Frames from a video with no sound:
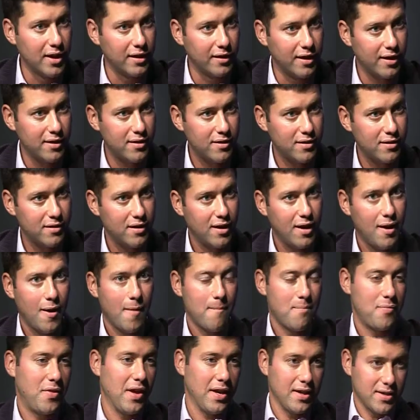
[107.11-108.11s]
this,
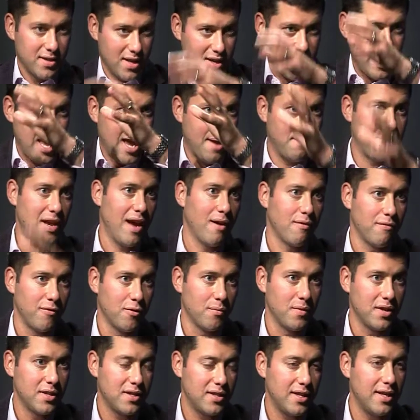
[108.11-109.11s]
things that came down from
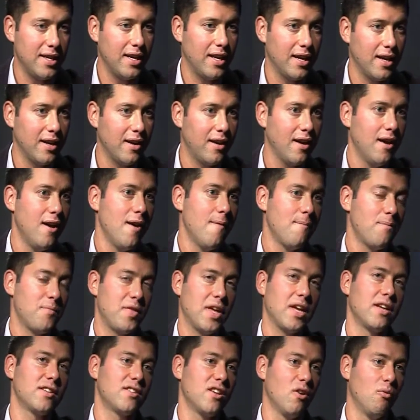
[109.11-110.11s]
the ceiling,
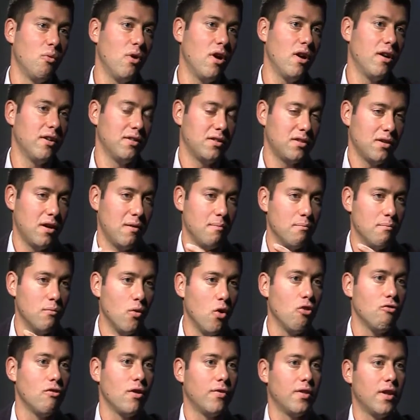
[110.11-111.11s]
things that worked
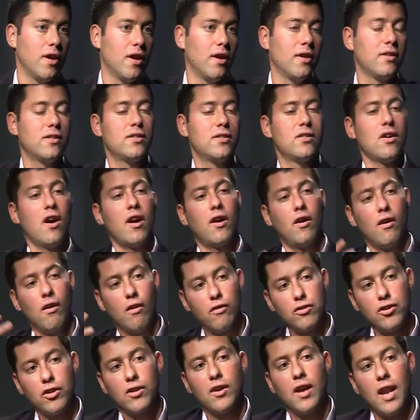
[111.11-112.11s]
more on the
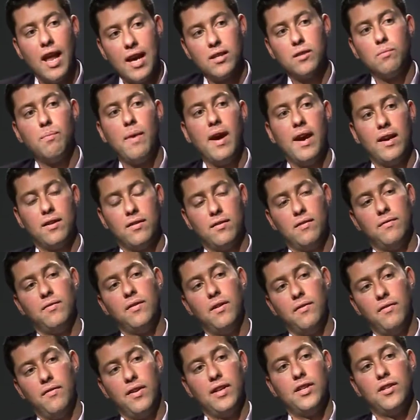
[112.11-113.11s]
psychological aspect of
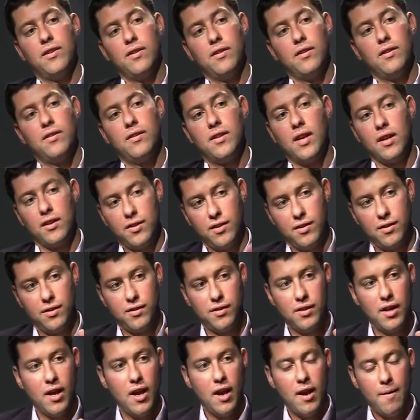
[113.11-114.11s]
division, such
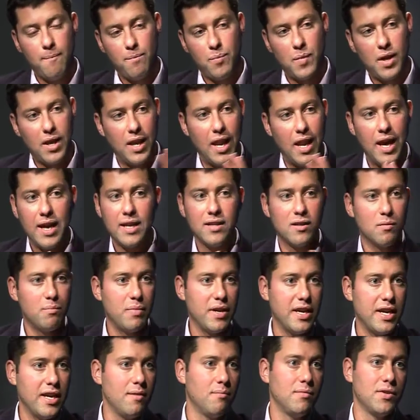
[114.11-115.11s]
as laser
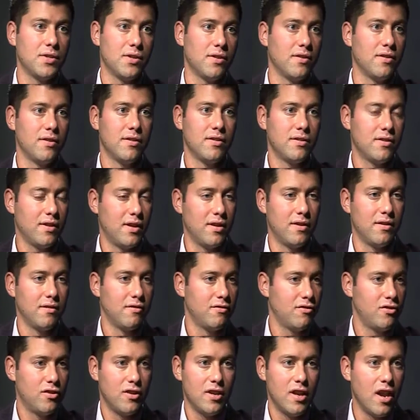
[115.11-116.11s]
beams and
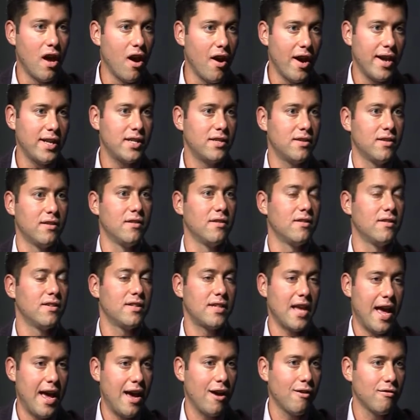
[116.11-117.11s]
light and
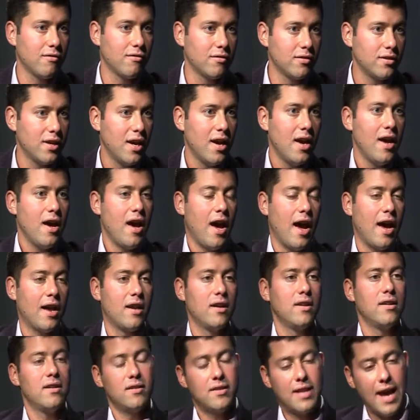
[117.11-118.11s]
sound,
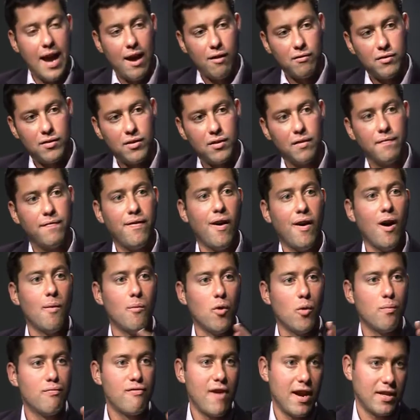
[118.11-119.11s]
and down to the far more
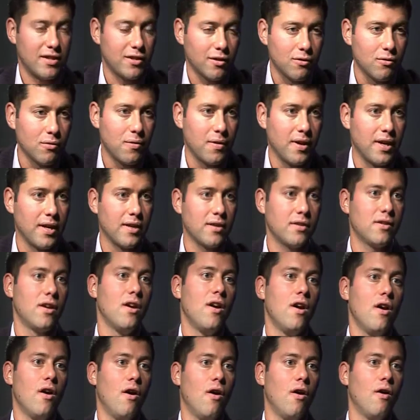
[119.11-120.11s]
practical things
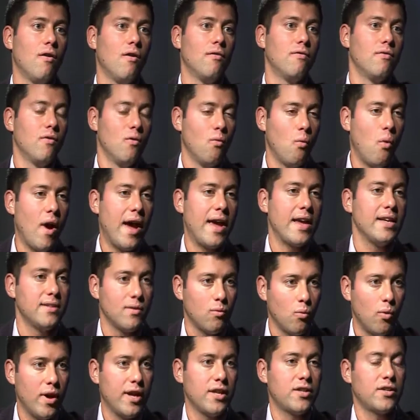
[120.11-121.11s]
of ways in
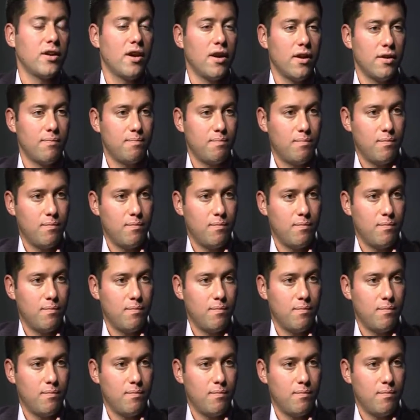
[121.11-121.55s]
which a